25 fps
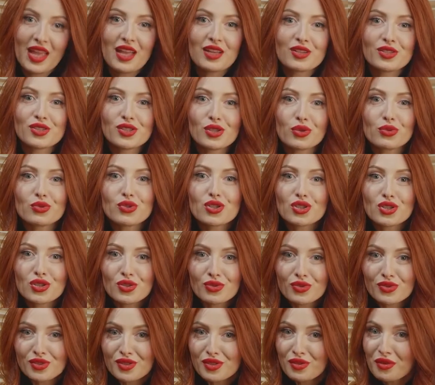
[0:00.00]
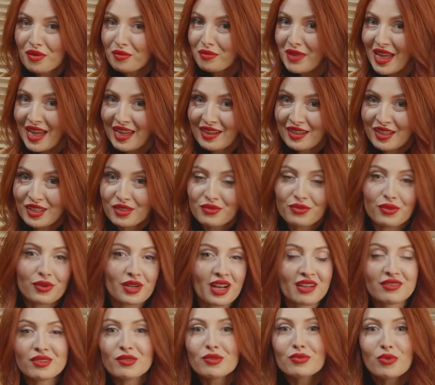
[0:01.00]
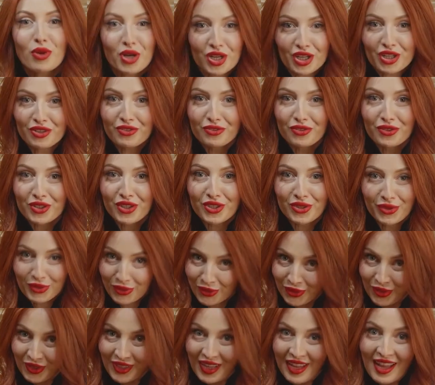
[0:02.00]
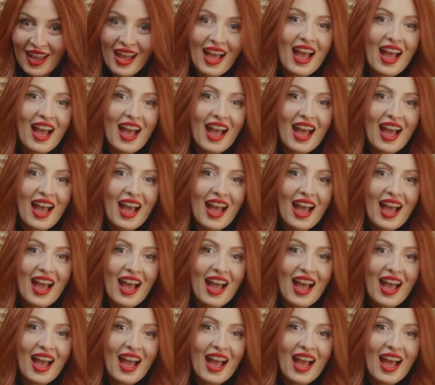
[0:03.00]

So choose your method, whatever works for you.